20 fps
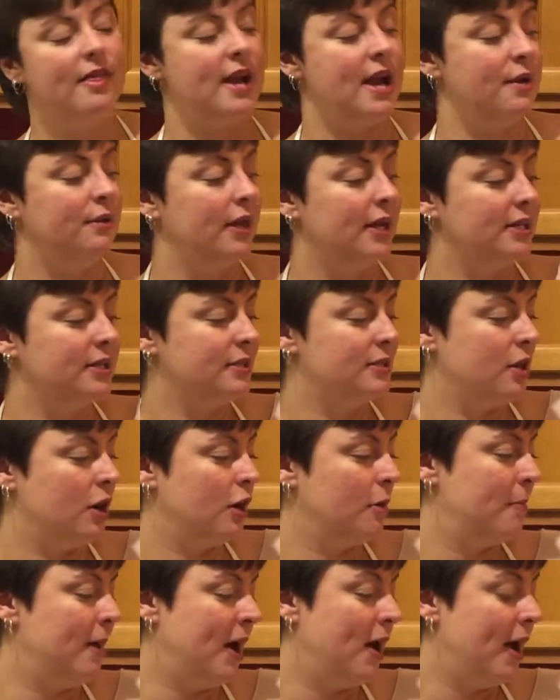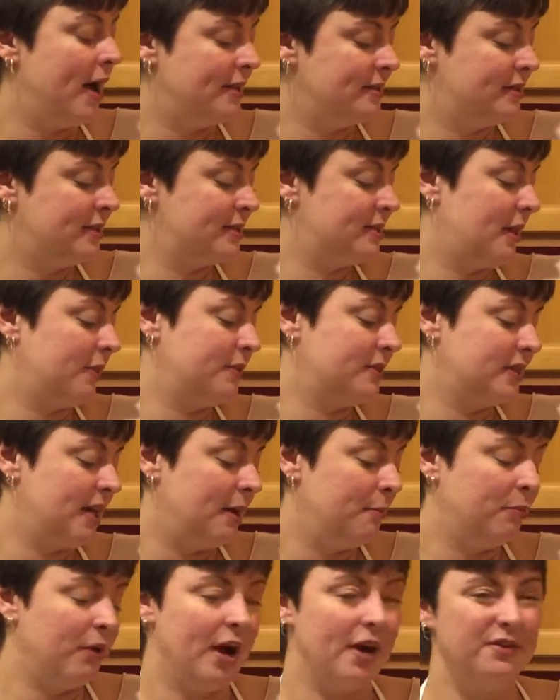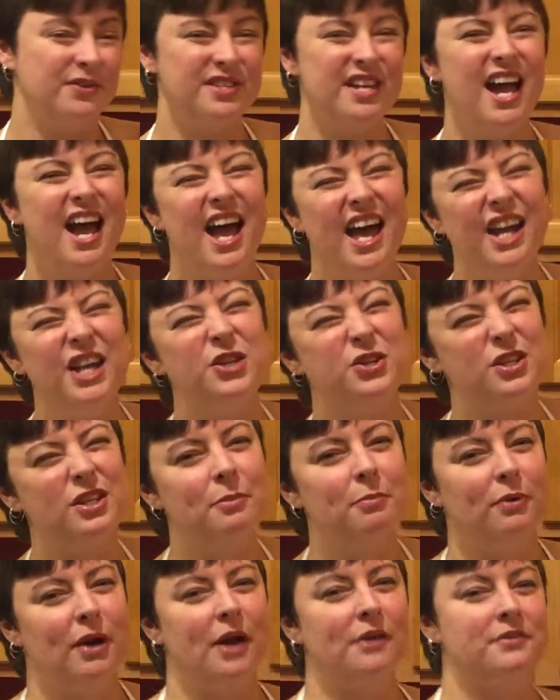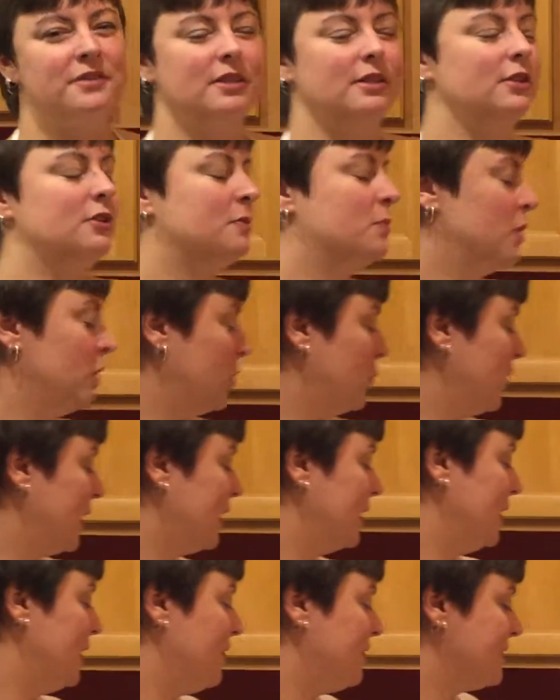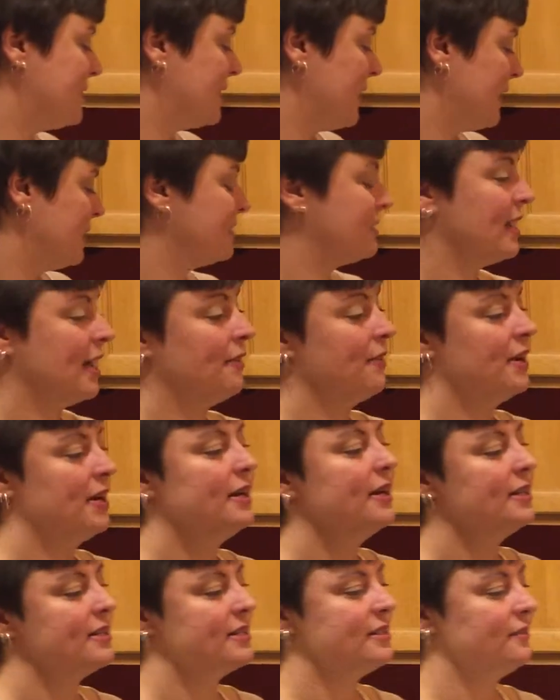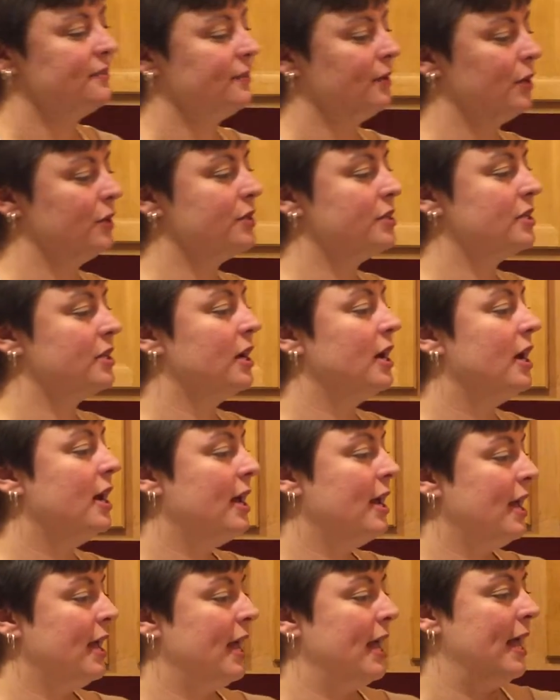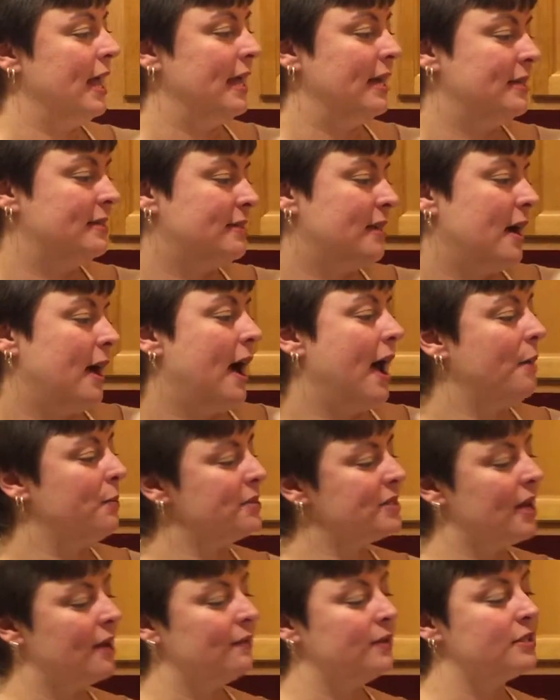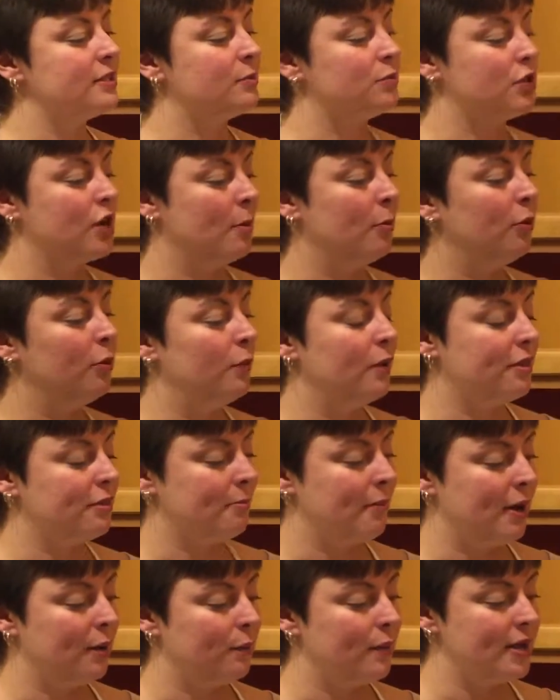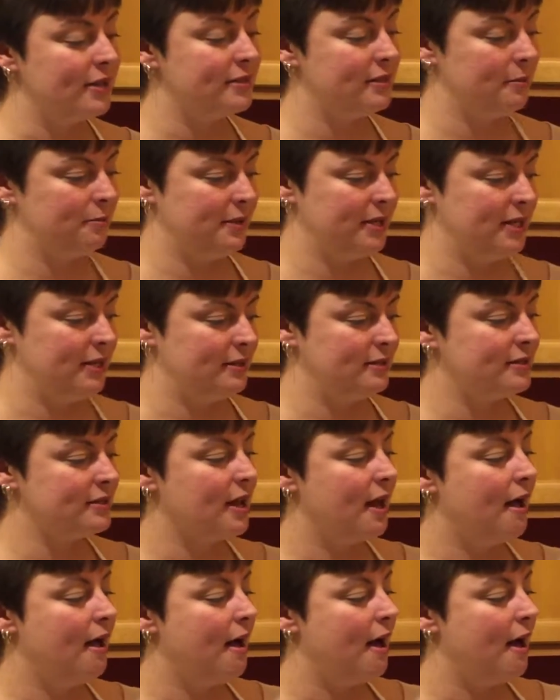that I'd like to talk about as this other side browns, and it usually browns a little more quickly on the second side than it does the first, is I was having some trouble with my recipes.